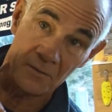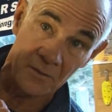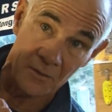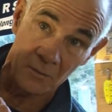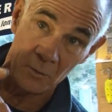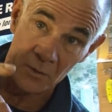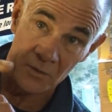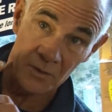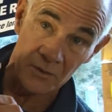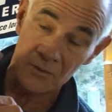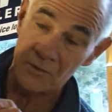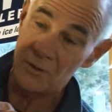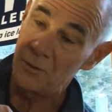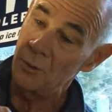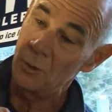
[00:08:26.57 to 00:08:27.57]
with this
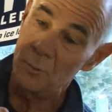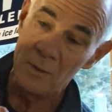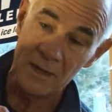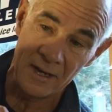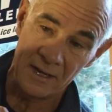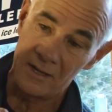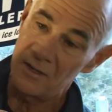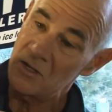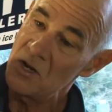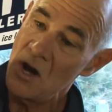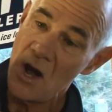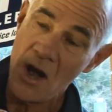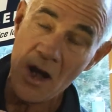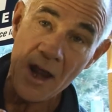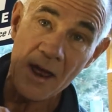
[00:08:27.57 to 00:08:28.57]
tube, and it's
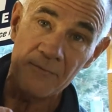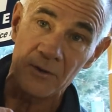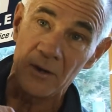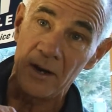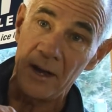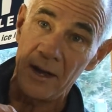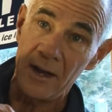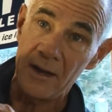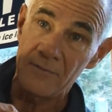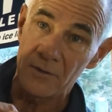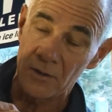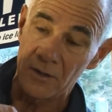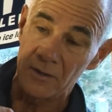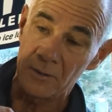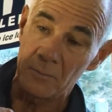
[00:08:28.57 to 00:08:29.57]
never, ever
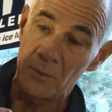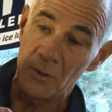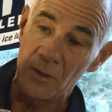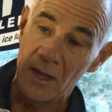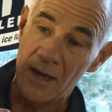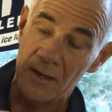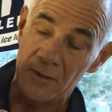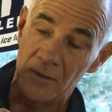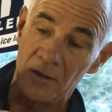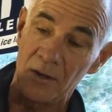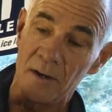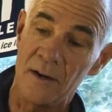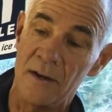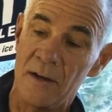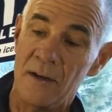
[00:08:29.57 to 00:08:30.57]
going to pull out of there.
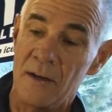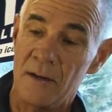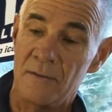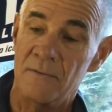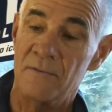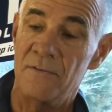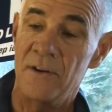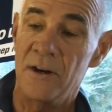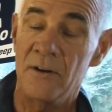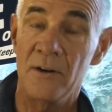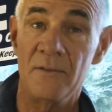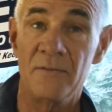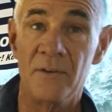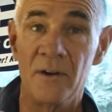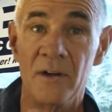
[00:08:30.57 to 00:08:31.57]
Very,
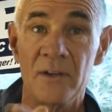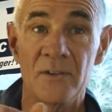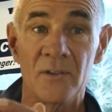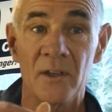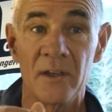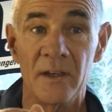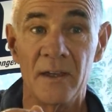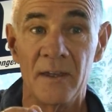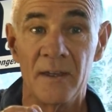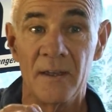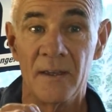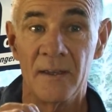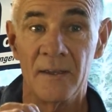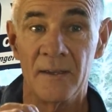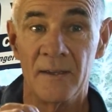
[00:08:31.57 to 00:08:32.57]
very slick.
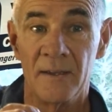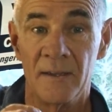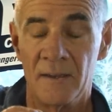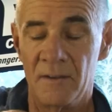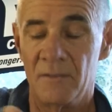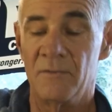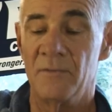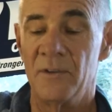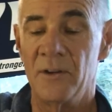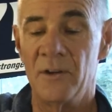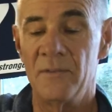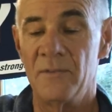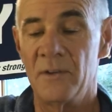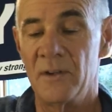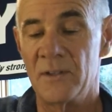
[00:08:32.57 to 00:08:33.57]
Very,
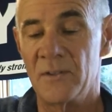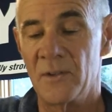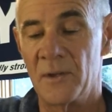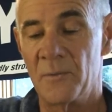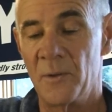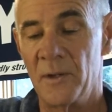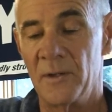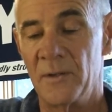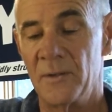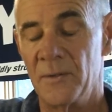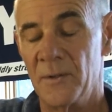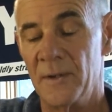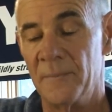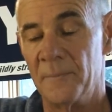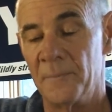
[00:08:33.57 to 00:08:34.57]
very slick way to do
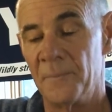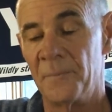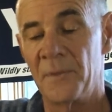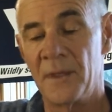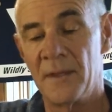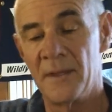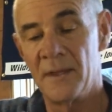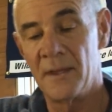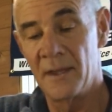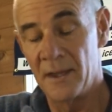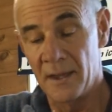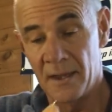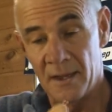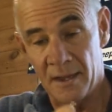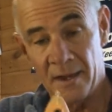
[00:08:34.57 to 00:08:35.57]
it.
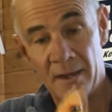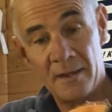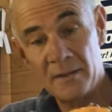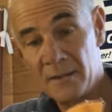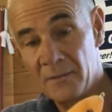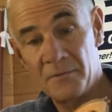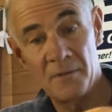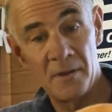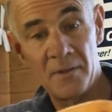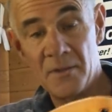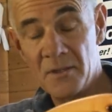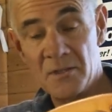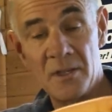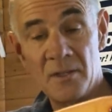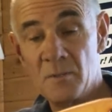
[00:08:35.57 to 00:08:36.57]
And if this
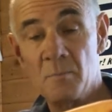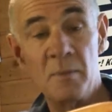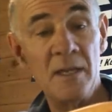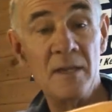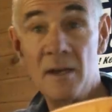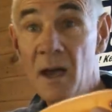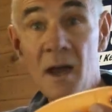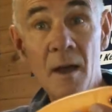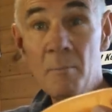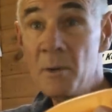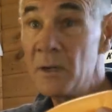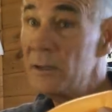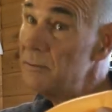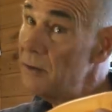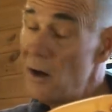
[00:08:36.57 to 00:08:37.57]
gets beat up,
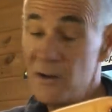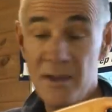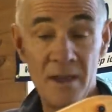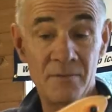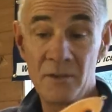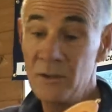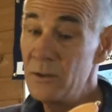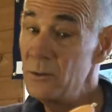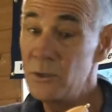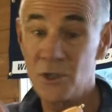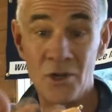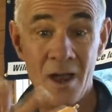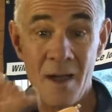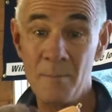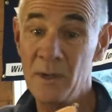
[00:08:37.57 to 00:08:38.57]
all you have to do is
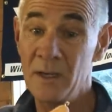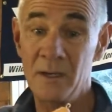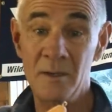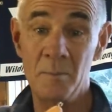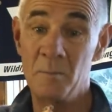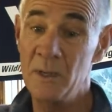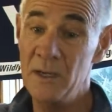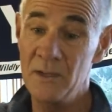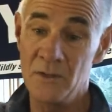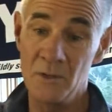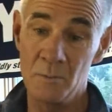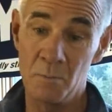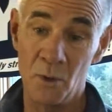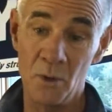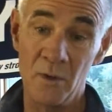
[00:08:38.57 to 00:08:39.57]
chop it into pieces,
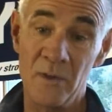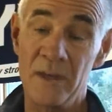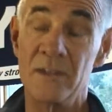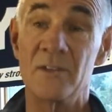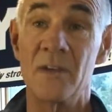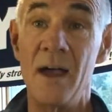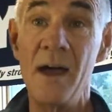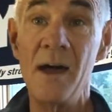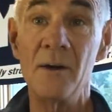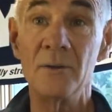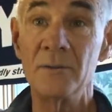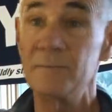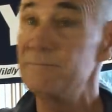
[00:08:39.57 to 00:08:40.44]
pull this out,